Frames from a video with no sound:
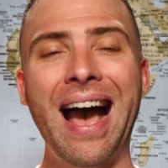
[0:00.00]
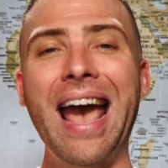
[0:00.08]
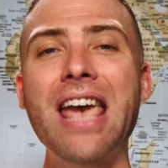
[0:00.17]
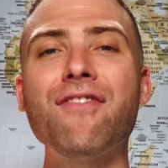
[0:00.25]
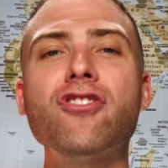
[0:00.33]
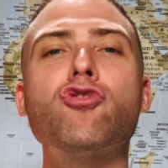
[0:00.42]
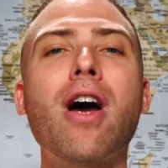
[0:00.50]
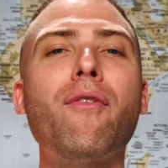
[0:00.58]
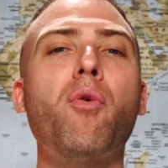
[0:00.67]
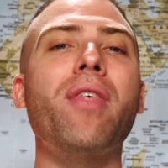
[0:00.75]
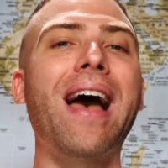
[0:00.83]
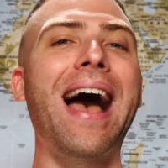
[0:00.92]
I even
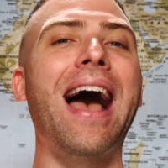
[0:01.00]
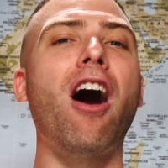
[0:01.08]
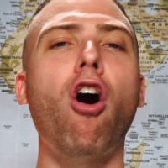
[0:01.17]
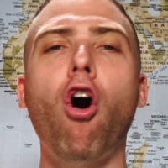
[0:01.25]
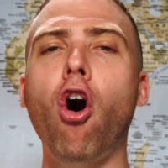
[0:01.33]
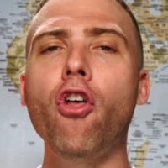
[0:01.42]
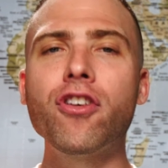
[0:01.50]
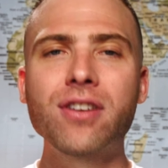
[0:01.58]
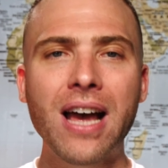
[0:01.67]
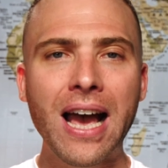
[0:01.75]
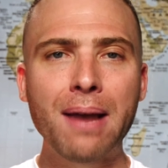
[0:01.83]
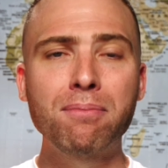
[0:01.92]
travel with a hat all the
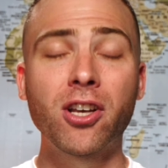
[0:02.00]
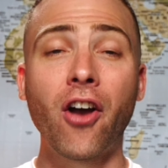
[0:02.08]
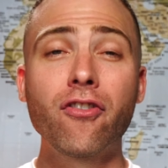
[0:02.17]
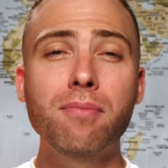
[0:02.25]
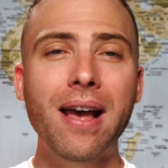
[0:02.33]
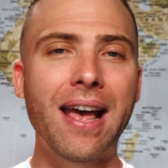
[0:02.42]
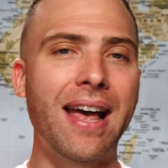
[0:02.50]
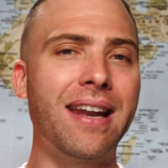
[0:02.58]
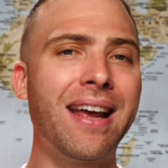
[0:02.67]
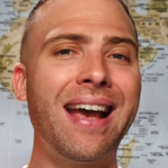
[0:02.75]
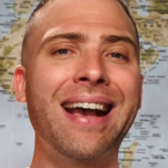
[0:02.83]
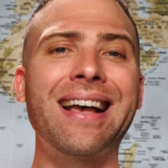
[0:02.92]
time to cover my
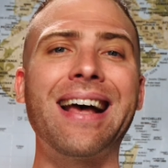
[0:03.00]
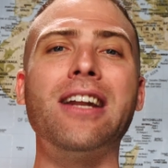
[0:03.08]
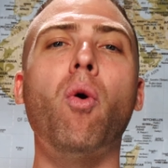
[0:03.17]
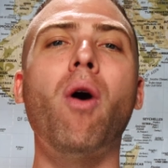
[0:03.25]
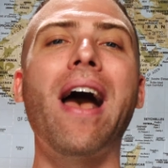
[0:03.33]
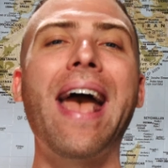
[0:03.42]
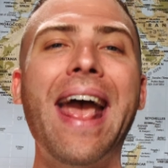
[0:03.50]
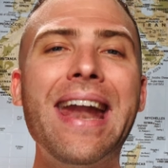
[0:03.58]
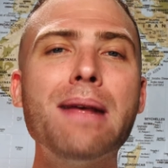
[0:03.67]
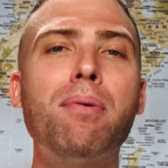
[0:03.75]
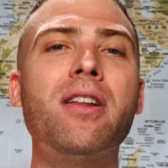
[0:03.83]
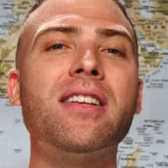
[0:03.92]
head because I don't want
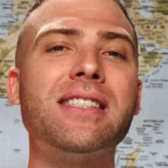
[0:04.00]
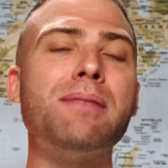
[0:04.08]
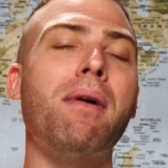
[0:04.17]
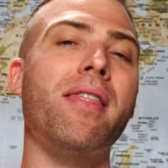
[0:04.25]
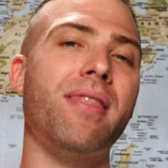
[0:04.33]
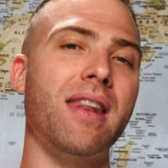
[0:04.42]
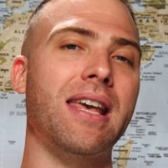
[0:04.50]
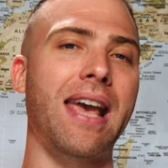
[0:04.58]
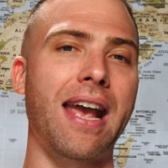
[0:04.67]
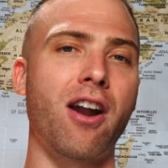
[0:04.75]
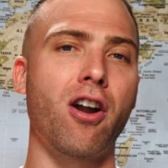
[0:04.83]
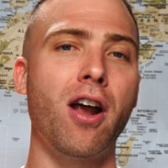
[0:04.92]
anybody to see my thinning
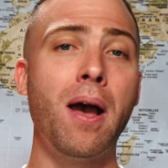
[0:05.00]
hair.